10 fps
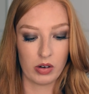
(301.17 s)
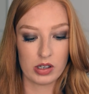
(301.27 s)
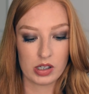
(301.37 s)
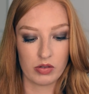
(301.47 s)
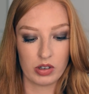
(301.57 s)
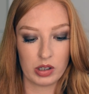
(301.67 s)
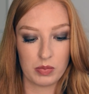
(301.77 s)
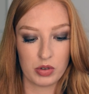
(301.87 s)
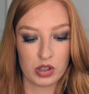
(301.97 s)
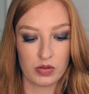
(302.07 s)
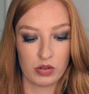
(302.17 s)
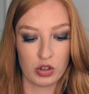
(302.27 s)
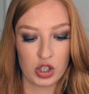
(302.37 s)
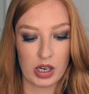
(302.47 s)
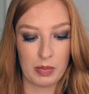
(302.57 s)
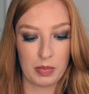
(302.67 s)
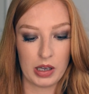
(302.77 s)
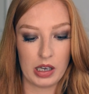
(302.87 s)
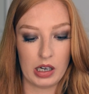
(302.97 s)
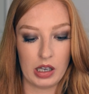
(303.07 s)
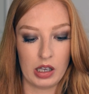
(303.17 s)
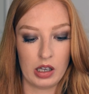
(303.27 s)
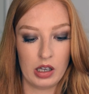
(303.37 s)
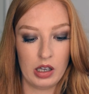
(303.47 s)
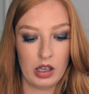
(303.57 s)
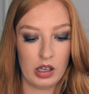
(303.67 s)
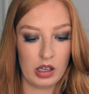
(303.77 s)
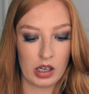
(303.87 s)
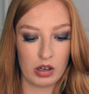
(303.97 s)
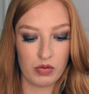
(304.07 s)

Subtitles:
It's a really beautiful champagne-y kind